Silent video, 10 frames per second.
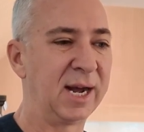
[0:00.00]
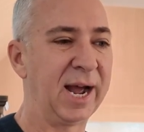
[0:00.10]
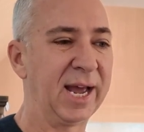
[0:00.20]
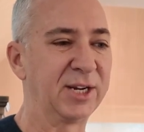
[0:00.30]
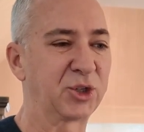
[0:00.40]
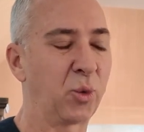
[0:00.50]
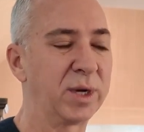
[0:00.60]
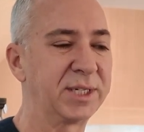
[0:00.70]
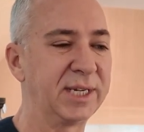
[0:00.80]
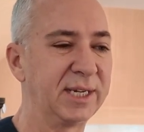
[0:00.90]

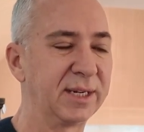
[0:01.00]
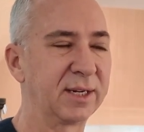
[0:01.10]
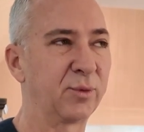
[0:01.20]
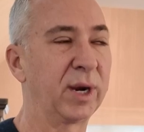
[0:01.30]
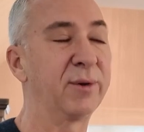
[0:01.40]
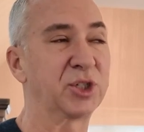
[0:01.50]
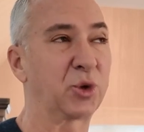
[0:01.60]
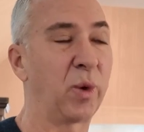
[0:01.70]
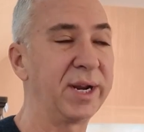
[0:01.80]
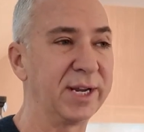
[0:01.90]
When I was
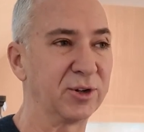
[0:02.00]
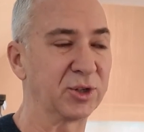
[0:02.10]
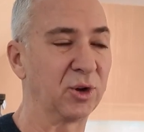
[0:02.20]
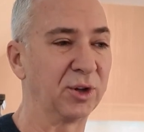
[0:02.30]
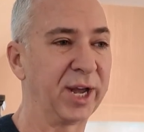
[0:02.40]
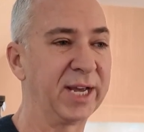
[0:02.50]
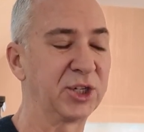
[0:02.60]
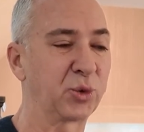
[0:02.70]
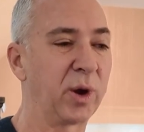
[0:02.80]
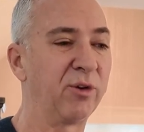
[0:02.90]
20 years old, I had
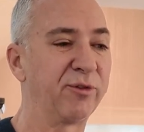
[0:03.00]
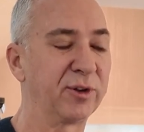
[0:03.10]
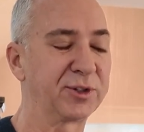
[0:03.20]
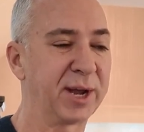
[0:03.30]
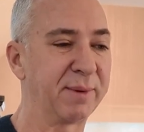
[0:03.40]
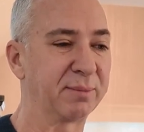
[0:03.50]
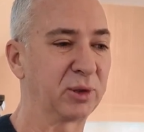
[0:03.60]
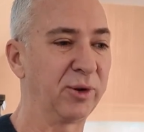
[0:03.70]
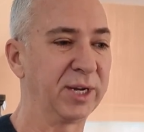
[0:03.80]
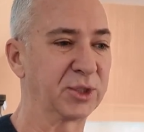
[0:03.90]
12 full-time
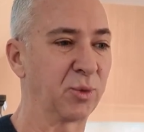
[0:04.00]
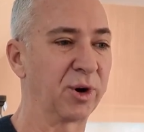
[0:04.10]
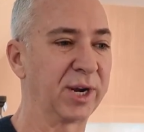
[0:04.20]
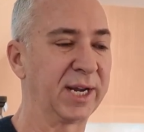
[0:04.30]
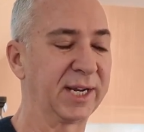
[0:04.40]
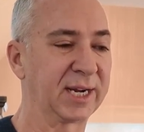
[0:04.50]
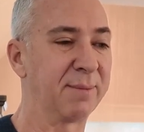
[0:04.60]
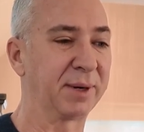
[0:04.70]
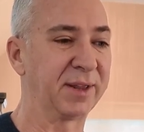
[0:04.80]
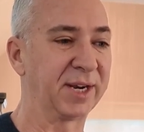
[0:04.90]
employees working in a
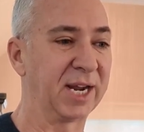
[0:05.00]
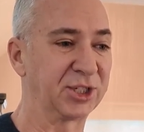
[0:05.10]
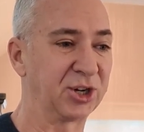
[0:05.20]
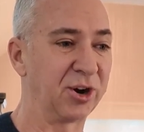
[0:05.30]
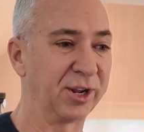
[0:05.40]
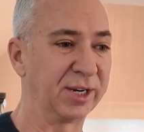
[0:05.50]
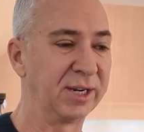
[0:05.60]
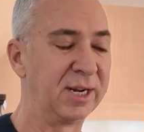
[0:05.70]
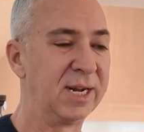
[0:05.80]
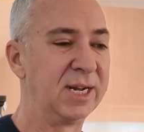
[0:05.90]
company that I started.
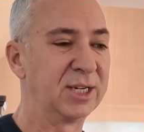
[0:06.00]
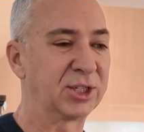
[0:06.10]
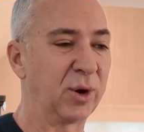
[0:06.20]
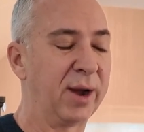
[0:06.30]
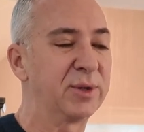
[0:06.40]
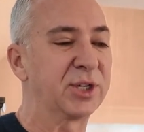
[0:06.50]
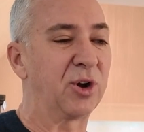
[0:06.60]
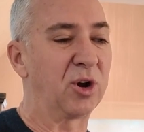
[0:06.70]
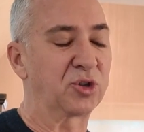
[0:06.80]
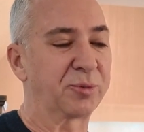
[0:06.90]
So I was an
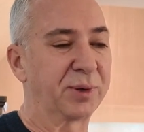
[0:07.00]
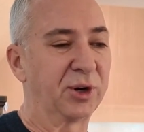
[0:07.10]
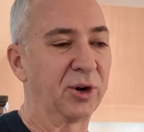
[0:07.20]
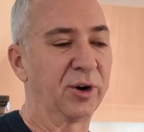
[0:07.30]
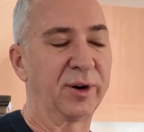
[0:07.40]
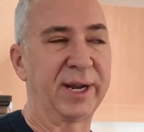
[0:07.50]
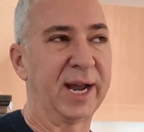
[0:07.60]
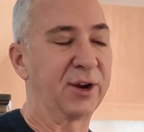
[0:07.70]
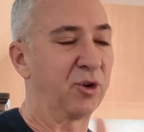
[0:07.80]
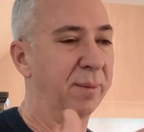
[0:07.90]
entrepreneur.
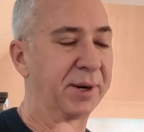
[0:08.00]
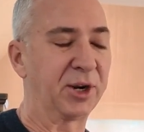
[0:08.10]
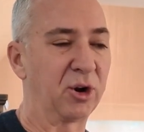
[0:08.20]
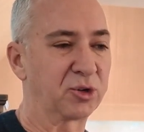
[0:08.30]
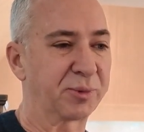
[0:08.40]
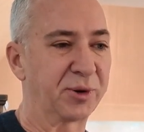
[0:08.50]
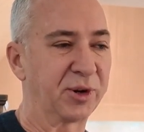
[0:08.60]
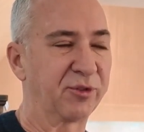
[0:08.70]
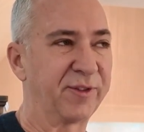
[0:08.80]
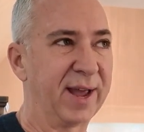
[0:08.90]
I grew up in an
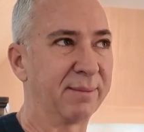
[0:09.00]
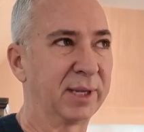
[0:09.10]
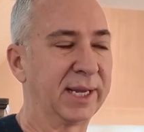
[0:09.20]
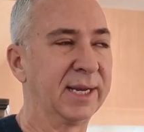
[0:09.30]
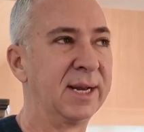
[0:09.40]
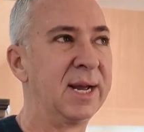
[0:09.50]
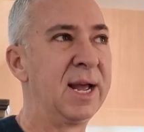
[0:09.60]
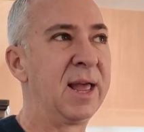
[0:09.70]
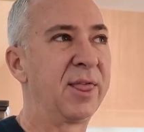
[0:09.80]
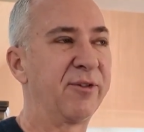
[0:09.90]
entrepreneurial family.
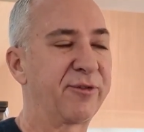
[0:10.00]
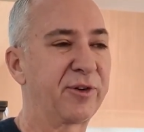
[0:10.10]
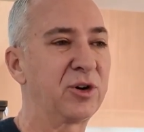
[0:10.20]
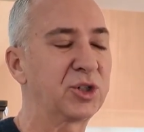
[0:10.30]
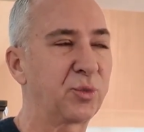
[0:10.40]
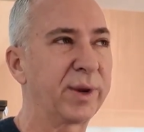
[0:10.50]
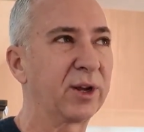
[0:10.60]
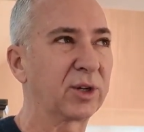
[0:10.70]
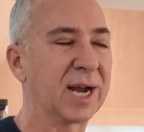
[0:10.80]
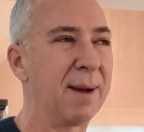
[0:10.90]
The first
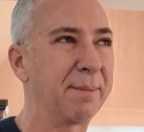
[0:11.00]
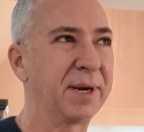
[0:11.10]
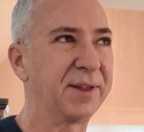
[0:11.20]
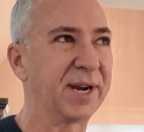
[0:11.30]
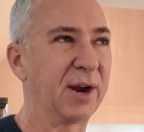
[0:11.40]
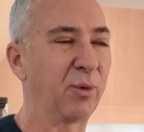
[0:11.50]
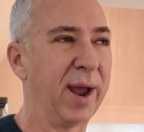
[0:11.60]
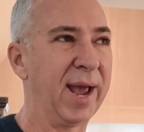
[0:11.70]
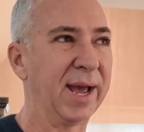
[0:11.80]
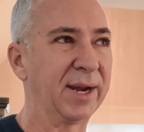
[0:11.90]
real company that I
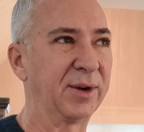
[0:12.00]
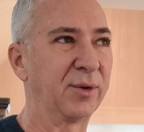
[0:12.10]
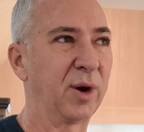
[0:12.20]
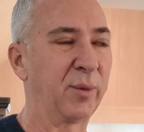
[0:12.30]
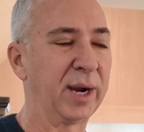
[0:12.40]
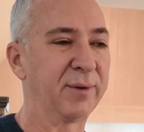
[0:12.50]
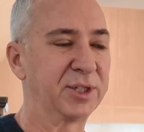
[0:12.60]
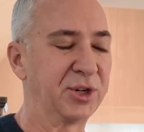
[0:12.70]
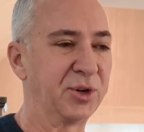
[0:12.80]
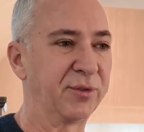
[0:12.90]
ran when I was
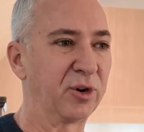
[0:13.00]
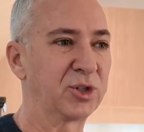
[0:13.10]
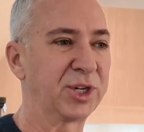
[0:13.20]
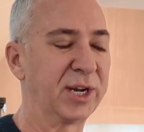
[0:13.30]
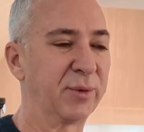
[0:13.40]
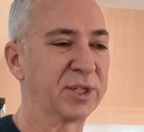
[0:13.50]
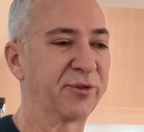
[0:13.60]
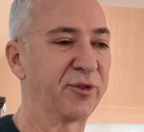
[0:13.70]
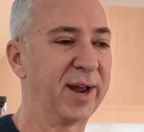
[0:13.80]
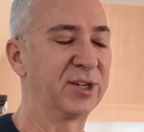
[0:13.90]
in university was a
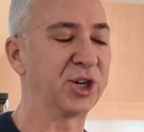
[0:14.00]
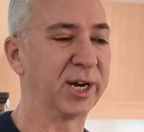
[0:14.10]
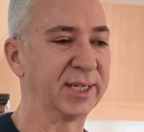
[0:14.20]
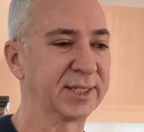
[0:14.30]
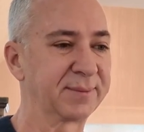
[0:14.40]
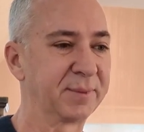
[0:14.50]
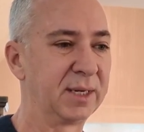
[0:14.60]
franchise.